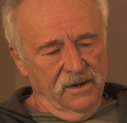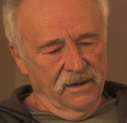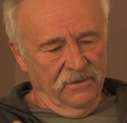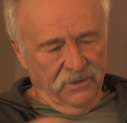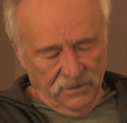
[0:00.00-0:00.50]

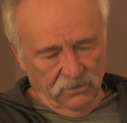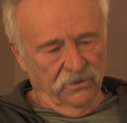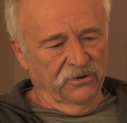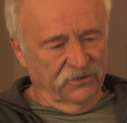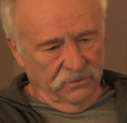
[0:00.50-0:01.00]
then there
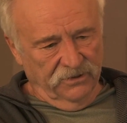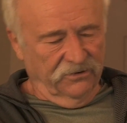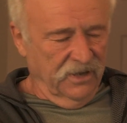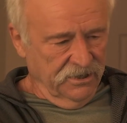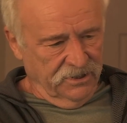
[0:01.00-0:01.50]
were some
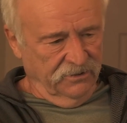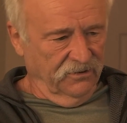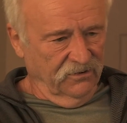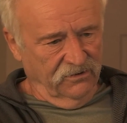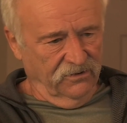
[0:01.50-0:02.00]

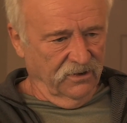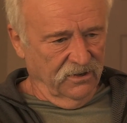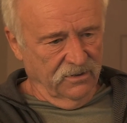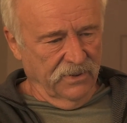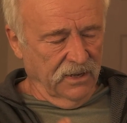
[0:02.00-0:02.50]
discussions
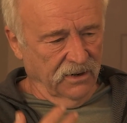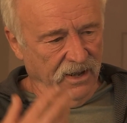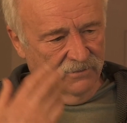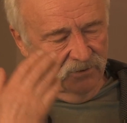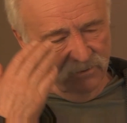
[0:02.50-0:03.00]
about it
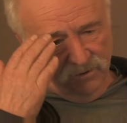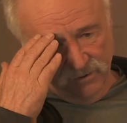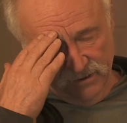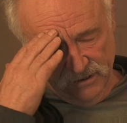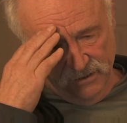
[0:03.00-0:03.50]

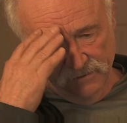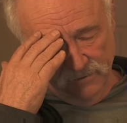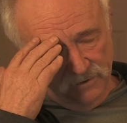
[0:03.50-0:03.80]
afterwards, and